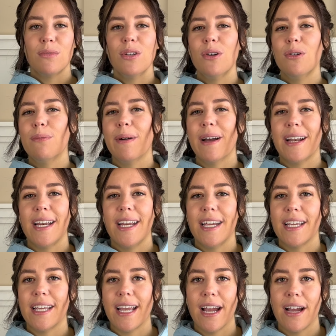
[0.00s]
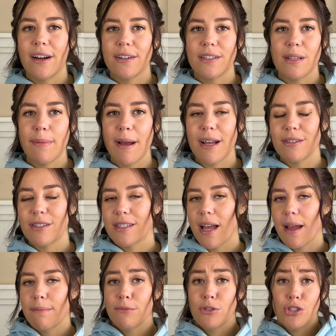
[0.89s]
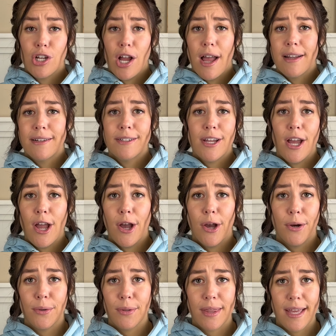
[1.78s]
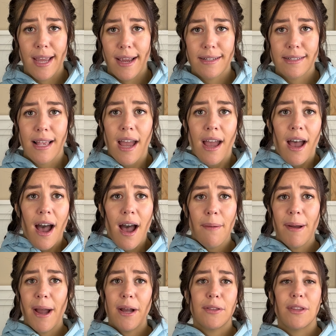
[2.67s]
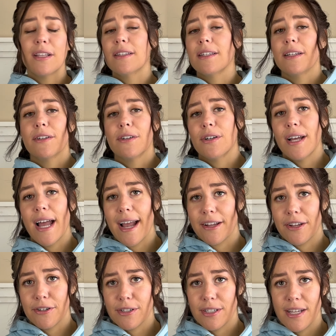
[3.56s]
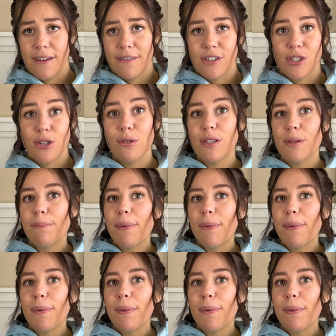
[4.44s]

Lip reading: Nobody cares about some John Doe things about the legal accuracy of Suits,